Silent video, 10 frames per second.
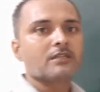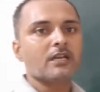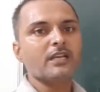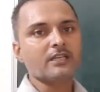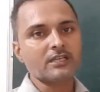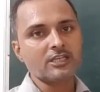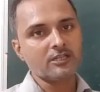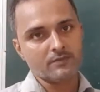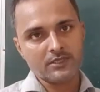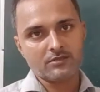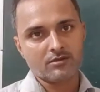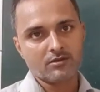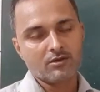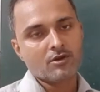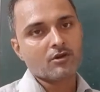the linkage in
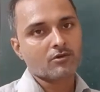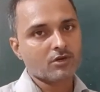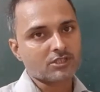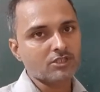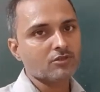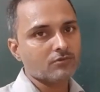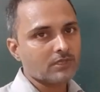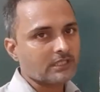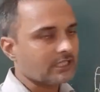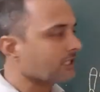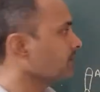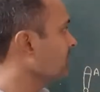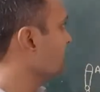which crossing over takes place